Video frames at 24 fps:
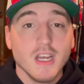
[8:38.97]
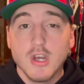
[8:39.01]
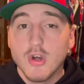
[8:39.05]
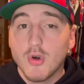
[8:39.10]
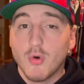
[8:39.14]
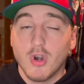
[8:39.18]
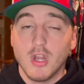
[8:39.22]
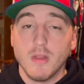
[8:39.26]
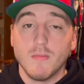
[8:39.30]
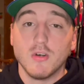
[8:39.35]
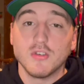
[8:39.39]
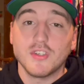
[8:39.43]

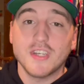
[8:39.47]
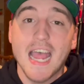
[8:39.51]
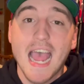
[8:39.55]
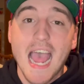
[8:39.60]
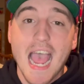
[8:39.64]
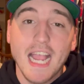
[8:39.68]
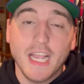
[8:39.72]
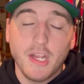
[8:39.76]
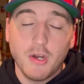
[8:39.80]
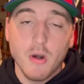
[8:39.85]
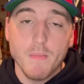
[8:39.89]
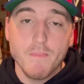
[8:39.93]
one of the most
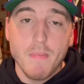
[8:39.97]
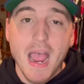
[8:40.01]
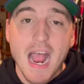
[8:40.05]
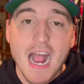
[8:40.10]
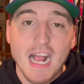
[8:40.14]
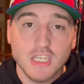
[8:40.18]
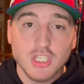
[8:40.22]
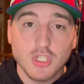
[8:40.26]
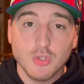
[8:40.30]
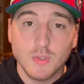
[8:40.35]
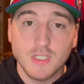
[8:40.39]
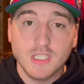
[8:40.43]
accurate
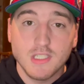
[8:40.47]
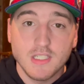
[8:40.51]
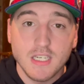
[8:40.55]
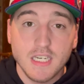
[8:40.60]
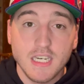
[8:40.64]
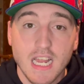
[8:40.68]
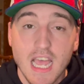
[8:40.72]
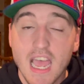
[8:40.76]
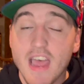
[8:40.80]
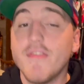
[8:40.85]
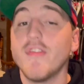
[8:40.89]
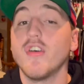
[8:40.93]
passers we've
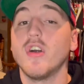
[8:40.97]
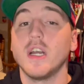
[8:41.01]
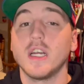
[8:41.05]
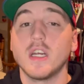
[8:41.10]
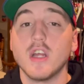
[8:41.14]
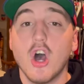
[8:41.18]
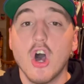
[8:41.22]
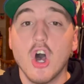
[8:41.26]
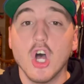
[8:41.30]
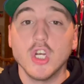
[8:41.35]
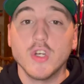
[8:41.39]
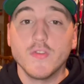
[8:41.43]
seen ever in
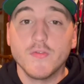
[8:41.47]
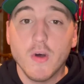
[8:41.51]
college